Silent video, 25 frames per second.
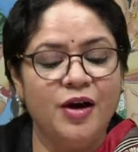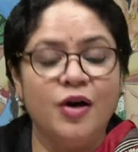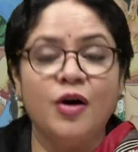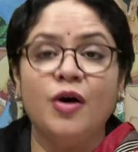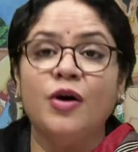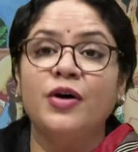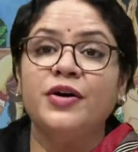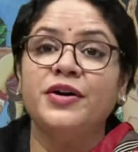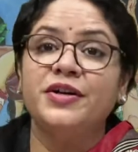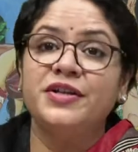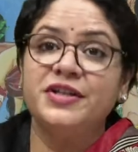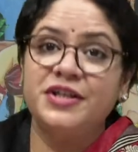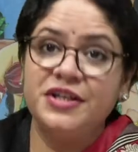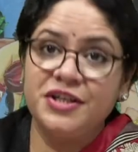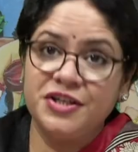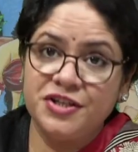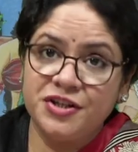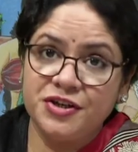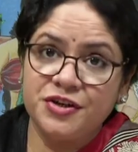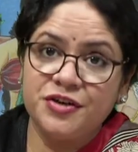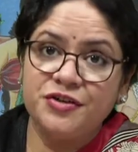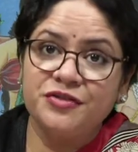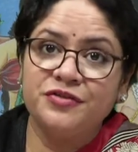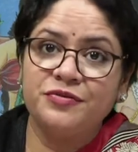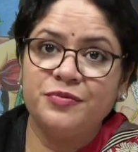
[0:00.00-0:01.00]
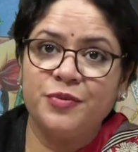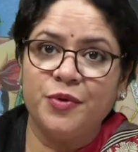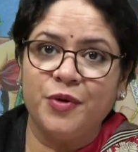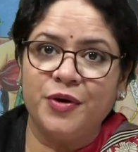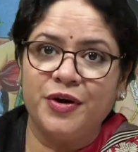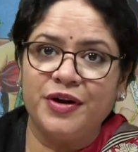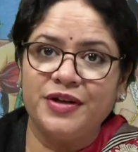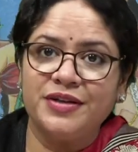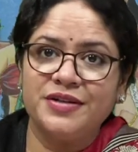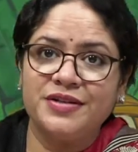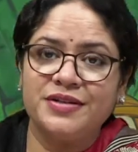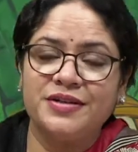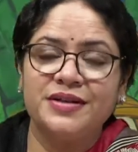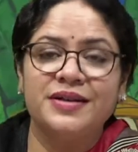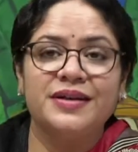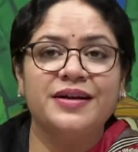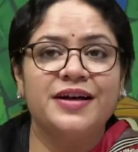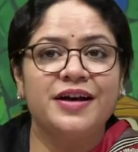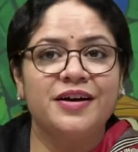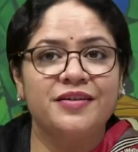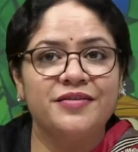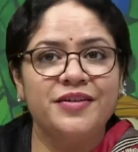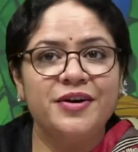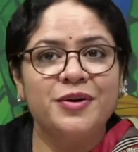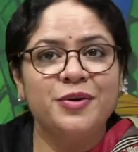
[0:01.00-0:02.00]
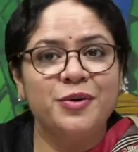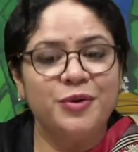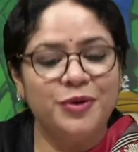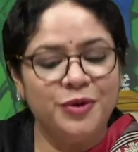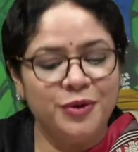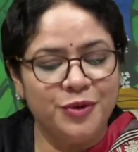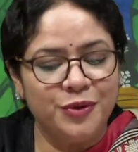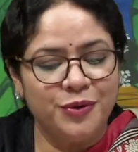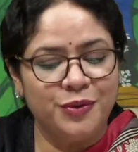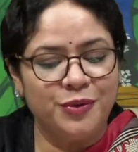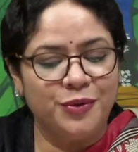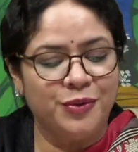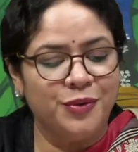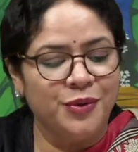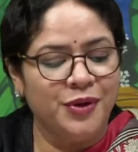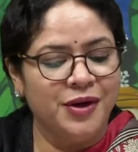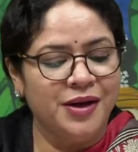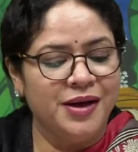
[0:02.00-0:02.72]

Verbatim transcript: or a teacher of poets, Kavi Guru,